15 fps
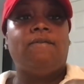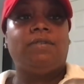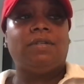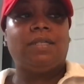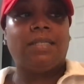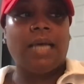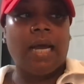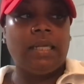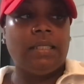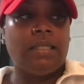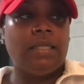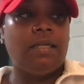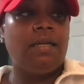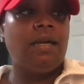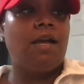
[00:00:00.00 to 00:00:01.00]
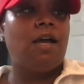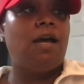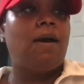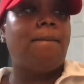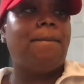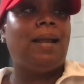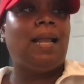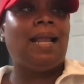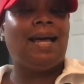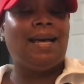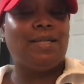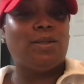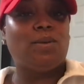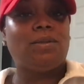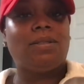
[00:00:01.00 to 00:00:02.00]
Versace
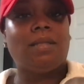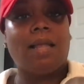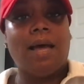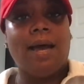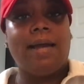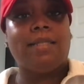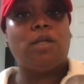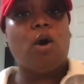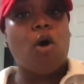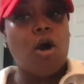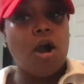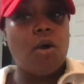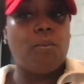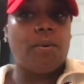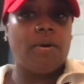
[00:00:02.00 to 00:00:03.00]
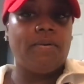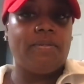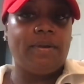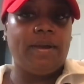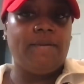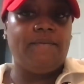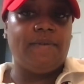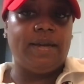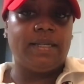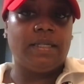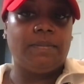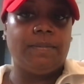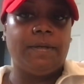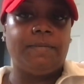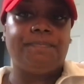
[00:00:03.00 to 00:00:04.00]
Palazzo slides are worth the
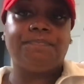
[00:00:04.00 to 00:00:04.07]
investment.